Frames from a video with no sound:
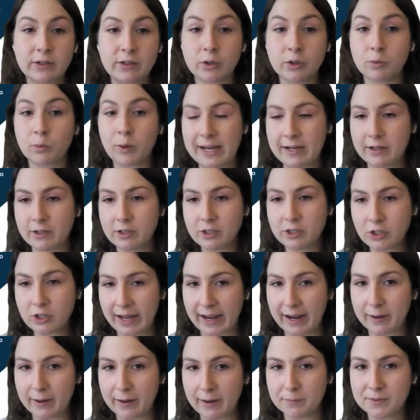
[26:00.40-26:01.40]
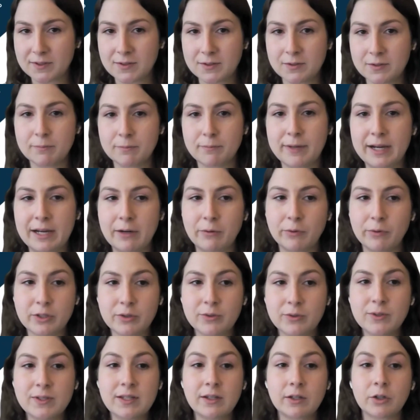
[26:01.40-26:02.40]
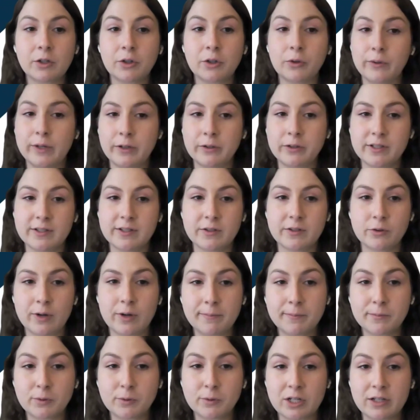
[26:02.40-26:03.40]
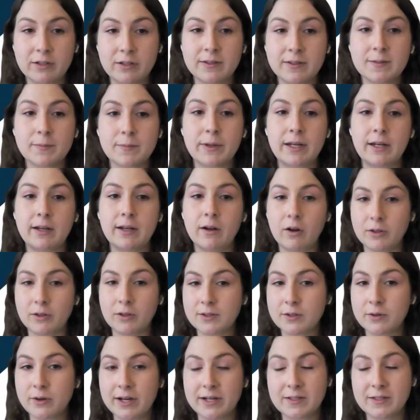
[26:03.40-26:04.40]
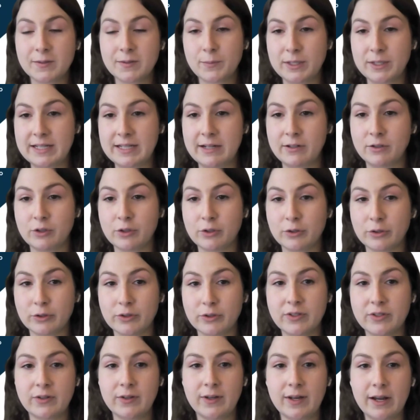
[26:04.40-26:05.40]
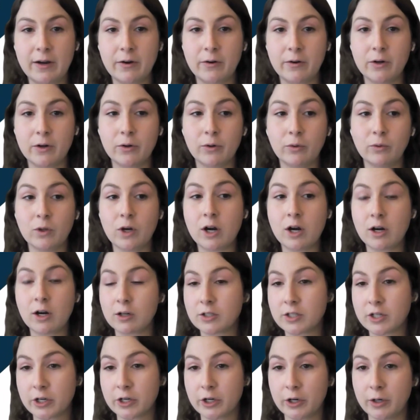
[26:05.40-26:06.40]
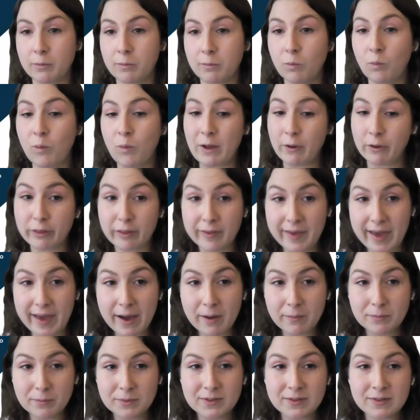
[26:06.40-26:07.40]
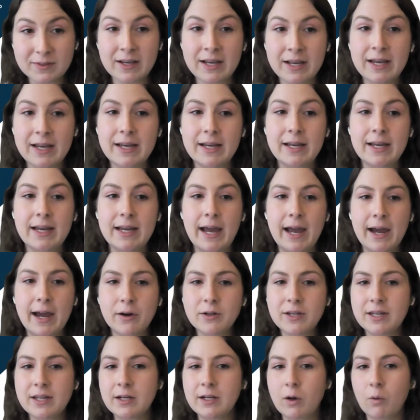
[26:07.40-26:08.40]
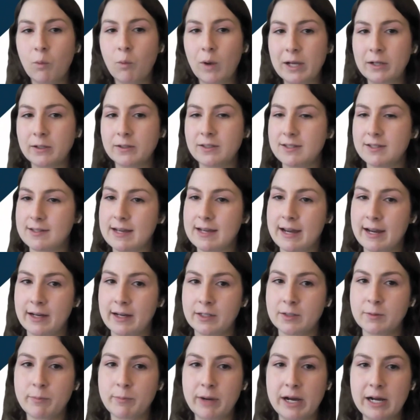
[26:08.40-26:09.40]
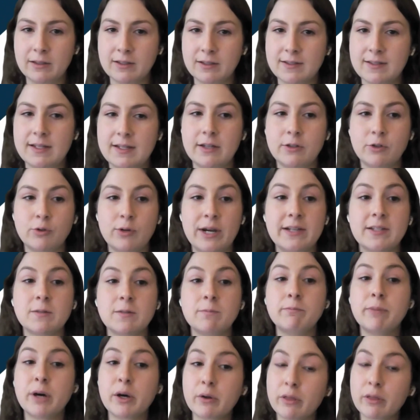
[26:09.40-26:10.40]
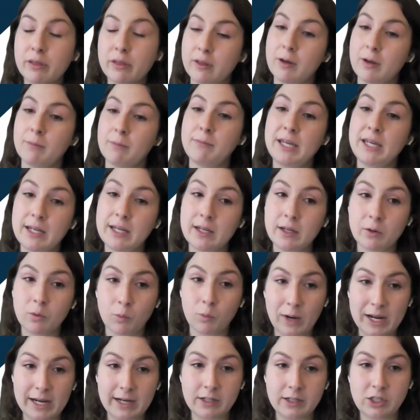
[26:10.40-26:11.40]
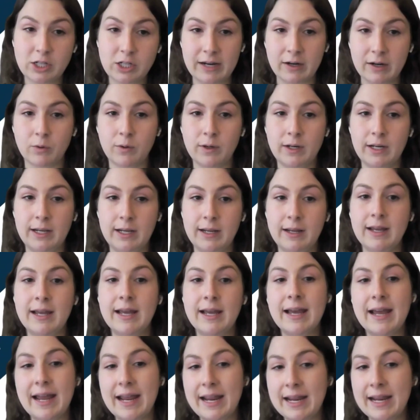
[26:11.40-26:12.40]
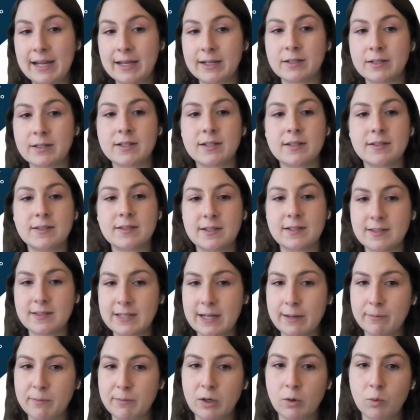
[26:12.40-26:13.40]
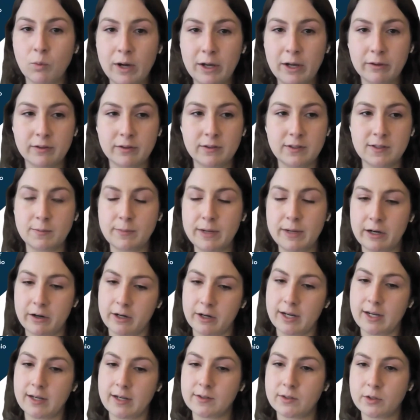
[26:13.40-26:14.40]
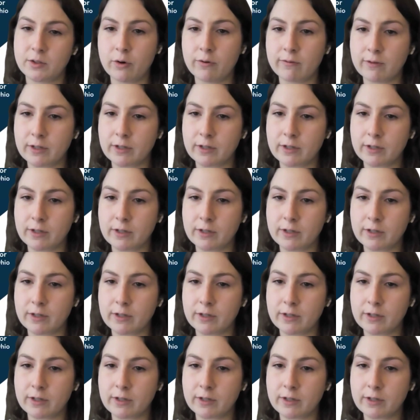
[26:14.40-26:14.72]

gender wage gaps by reducing career disruptions, but it also has potential to narrow long-term wealth gaps. How can a well-designed policy address both immediate wage equity and systemic wealth disparities